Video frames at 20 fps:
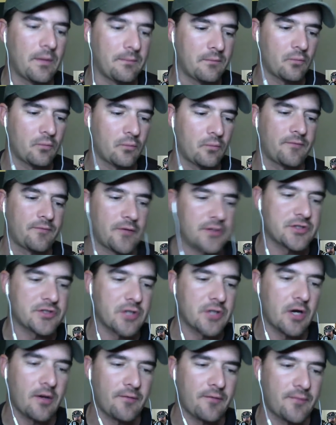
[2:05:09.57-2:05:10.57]
what
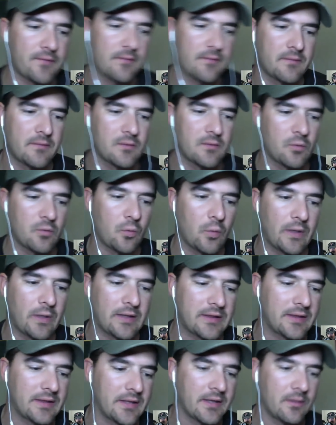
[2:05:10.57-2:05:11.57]
first off,
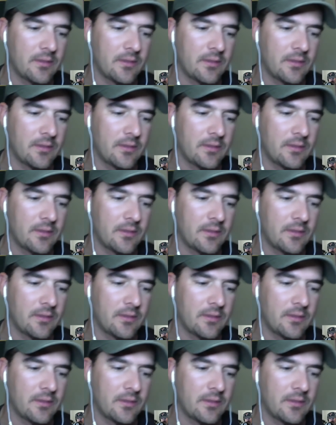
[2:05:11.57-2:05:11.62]
with